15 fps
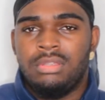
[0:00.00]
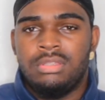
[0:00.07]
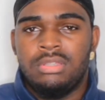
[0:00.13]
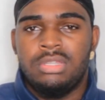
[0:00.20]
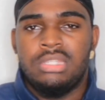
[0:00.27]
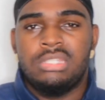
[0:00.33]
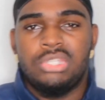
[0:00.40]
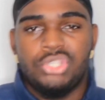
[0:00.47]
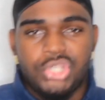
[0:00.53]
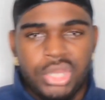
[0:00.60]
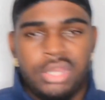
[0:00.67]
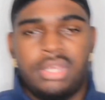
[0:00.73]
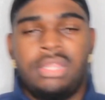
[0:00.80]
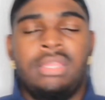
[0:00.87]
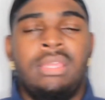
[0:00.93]
It's a
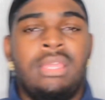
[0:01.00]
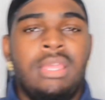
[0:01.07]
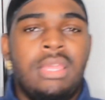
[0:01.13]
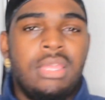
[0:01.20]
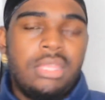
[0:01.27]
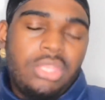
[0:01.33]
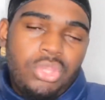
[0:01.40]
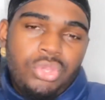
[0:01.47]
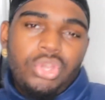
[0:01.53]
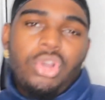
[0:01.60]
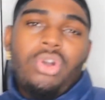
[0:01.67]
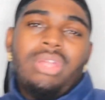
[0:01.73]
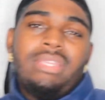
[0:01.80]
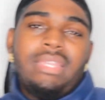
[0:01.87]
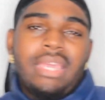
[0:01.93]
journey. You can
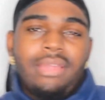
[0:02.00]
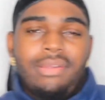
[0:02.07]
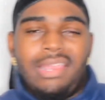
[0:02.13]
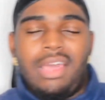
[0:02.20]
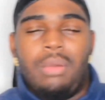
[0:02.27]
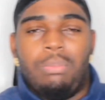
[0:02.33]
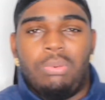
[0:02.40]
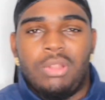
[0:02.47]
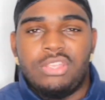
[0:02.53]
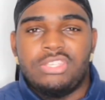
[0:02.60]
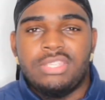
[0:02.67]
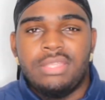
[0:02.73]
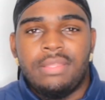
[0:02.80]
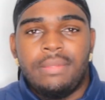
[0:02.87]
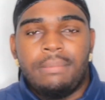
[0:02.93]
go a day without
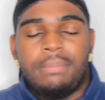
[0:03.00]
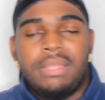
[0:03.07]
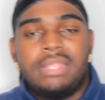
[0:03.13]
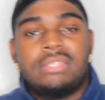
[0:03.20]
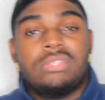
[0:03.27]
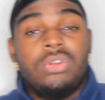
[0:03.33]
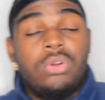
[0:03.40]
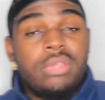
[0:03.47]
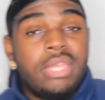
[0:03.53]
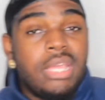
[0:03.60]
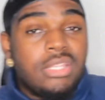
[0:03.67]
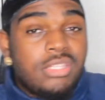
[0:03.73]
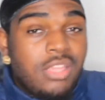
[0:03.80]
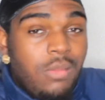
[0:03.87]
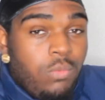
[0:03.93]
brushing, but it's gonna
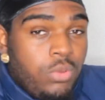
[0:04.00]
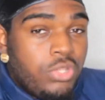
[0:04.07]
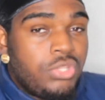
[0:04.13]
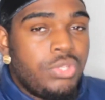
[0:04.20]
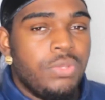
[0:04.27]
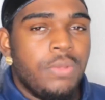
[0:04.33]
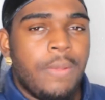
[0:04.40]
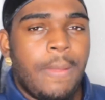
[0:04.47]
catch up with you.